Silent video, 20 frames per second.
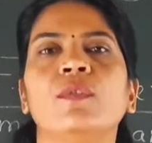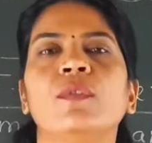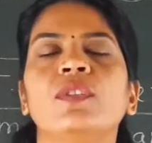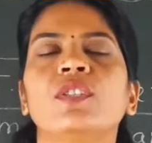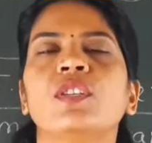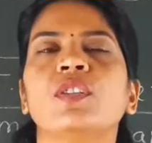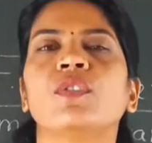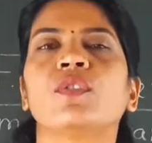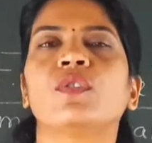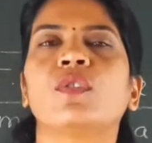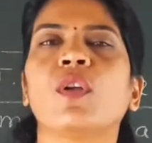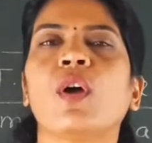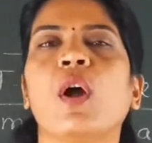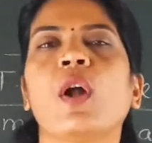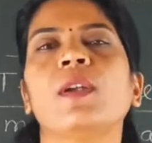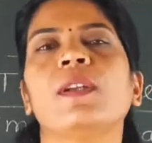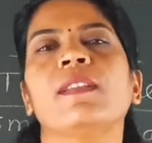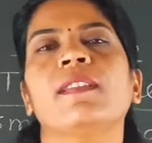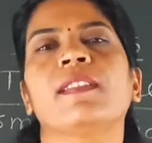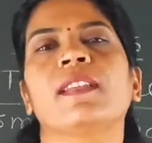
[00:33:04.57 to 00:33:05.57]
which is
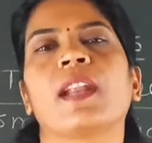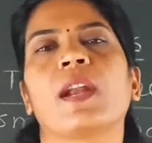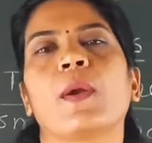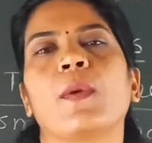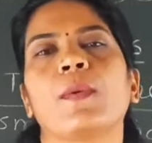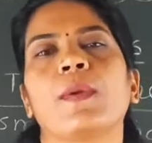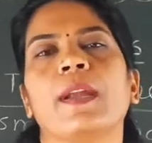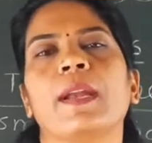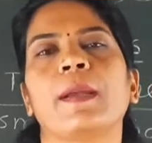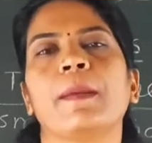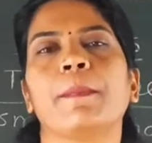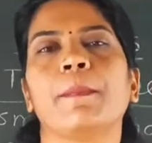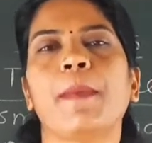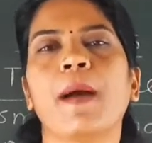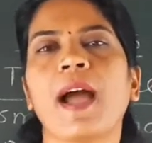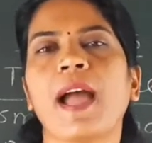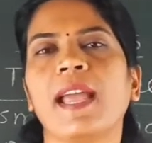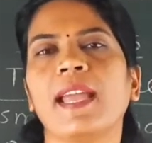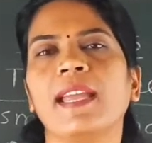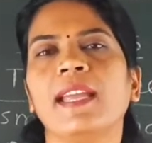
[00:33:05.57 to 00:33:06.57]
not surrounded
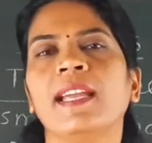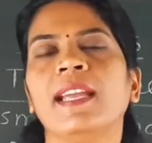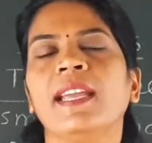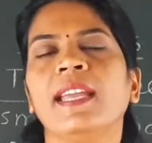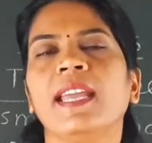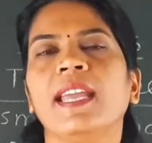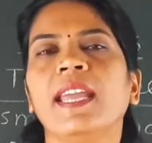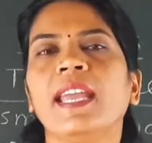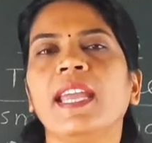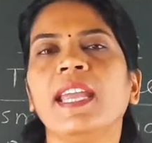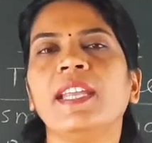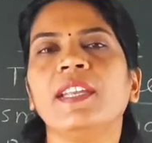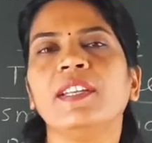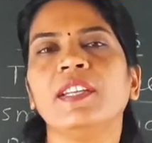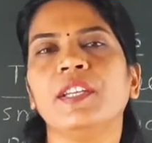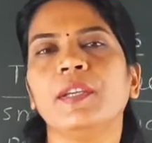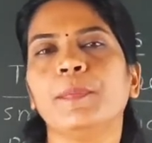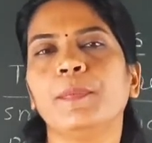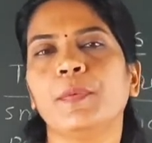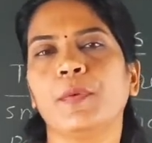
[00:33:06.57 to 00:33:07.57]
by
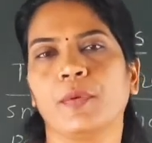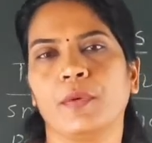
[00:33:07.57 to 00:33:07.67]
any